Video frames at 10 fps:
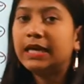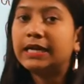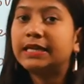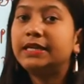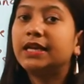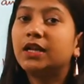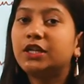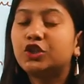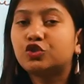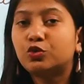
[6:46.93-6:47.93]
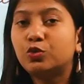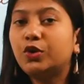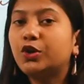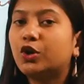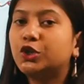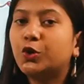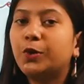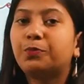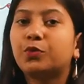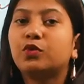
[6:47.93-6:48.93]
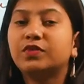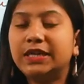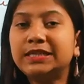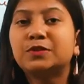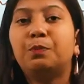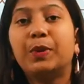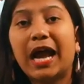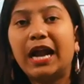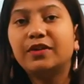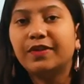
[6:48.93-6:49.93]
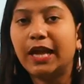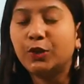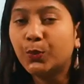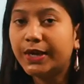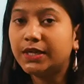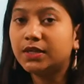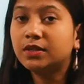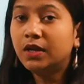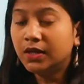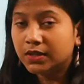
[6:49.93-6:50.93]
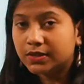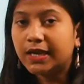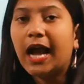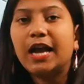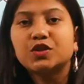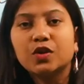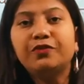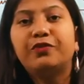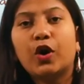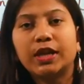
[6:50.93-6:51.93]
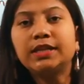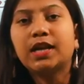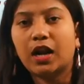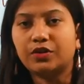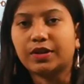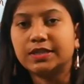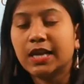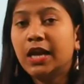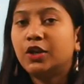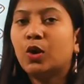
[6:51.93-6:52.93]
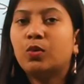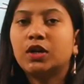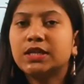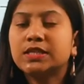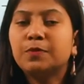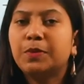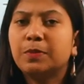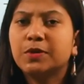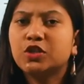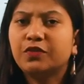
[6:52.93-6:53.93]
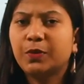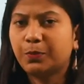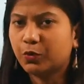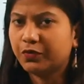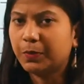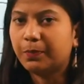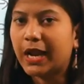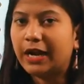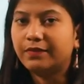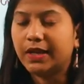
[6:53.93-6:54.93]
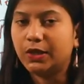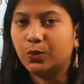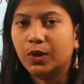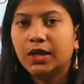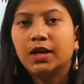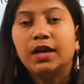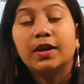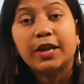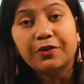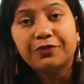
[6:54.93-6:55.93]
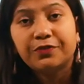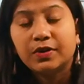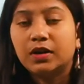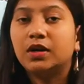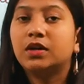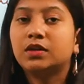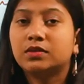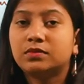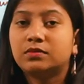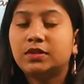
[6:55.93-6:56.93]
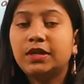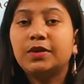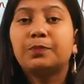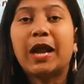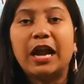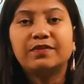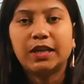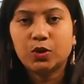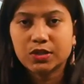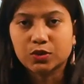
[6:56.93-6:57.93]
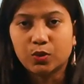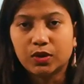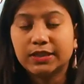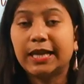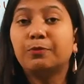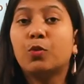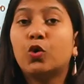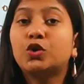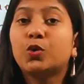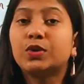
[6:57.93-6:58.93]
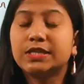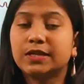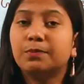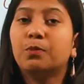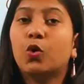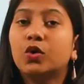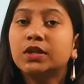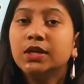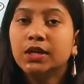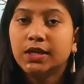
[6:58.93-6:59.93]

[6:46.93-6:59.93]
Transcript: that India needs to do in order to improve its brand value in the eyes of foreign countries. Now, what is the purpose of improving brand value? If uh, the brand value is good, then more tourism, more